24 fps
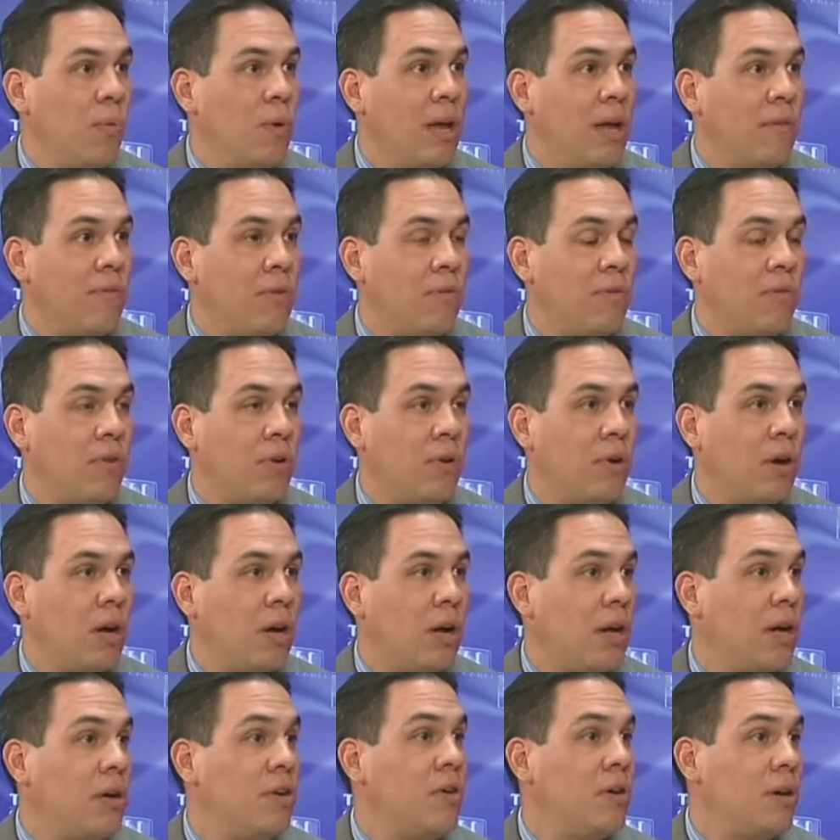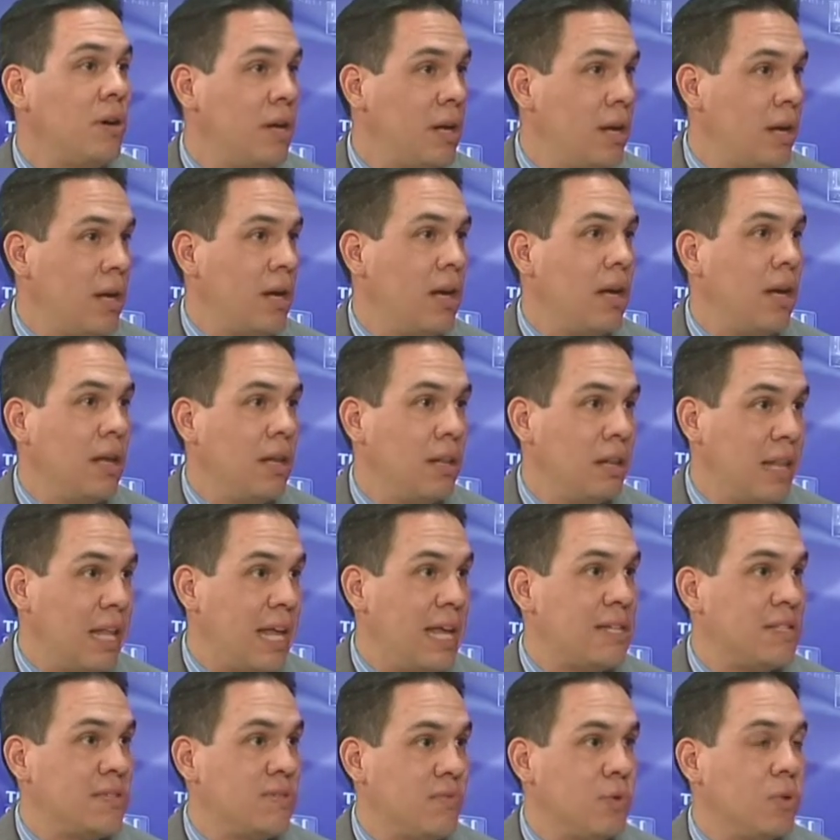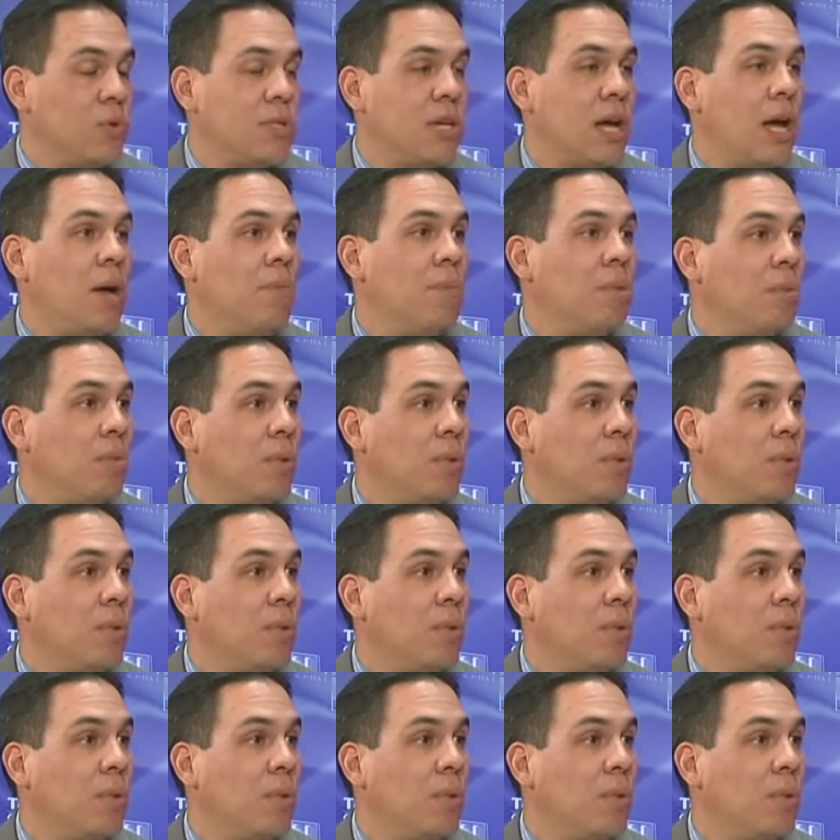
We have over 100 less full-time